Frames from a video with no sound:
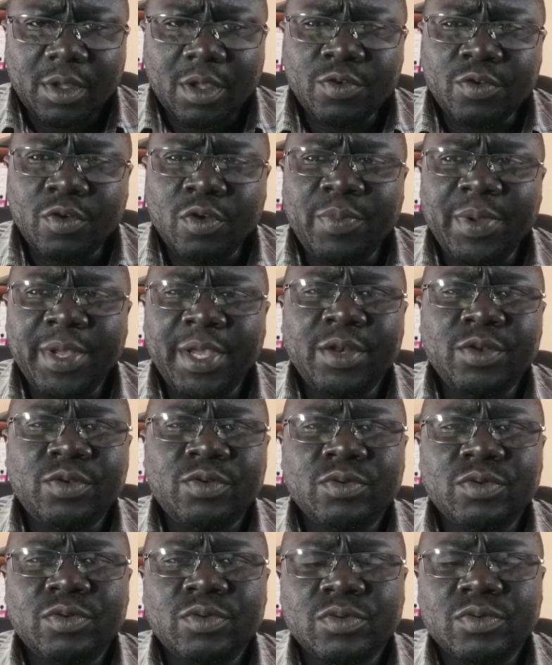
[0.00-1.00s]
So
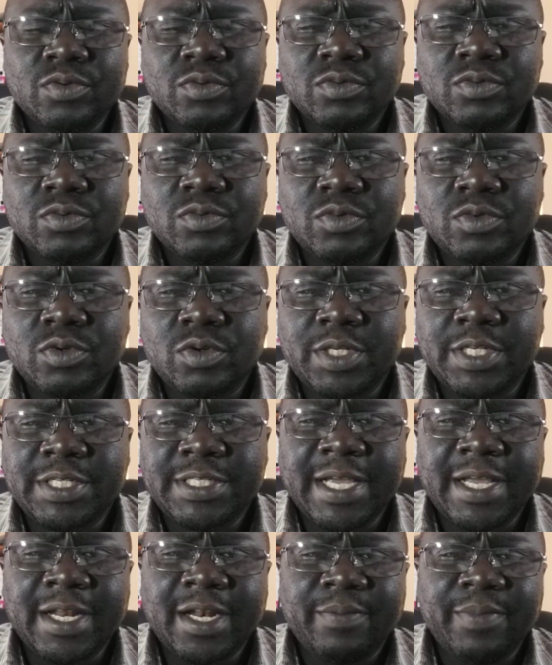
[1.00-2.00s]
your
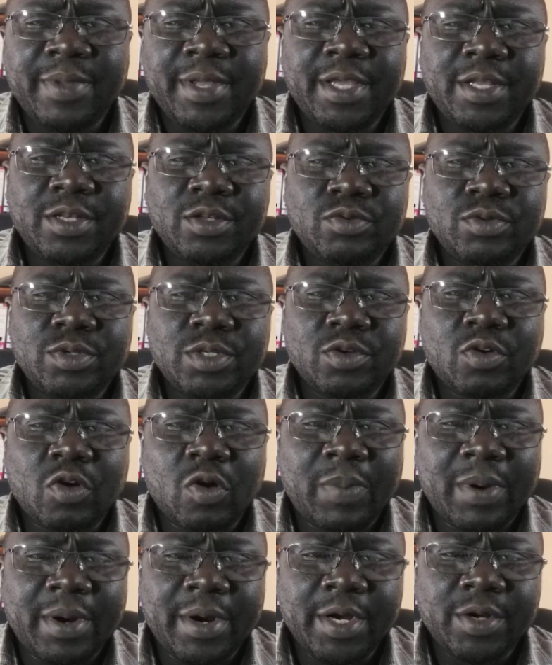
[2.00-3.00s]
designer begin to
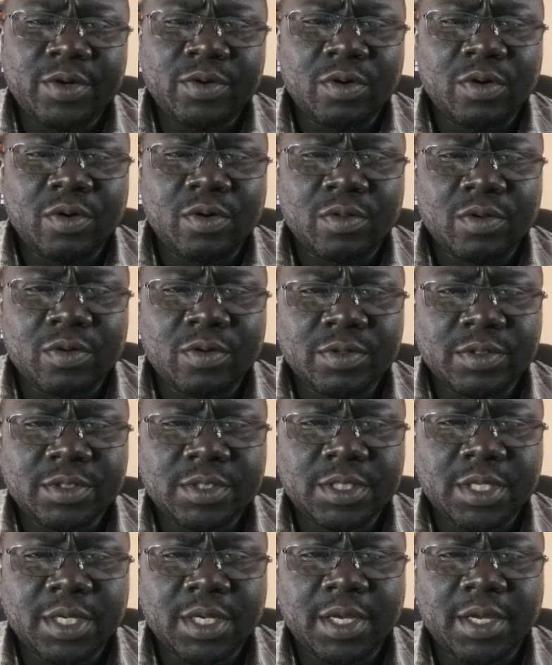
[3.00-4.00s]
incorporate all
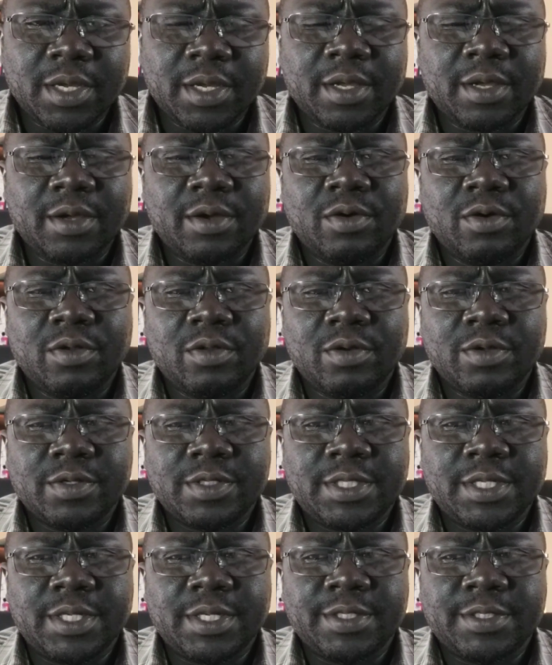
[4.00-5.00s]
those
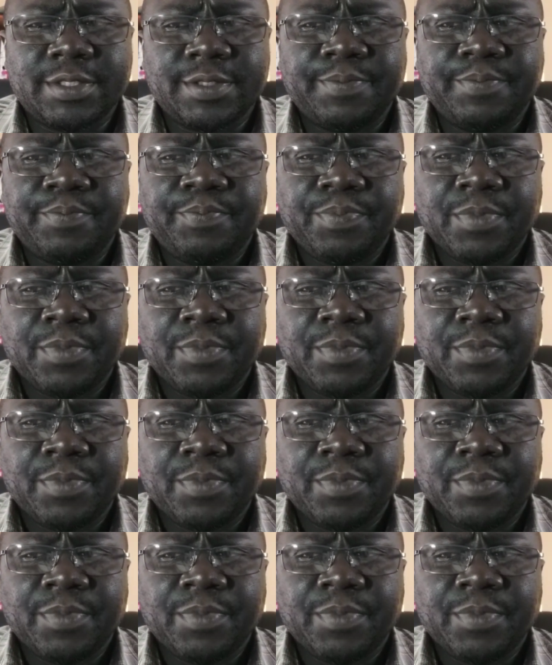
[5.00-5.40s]
things.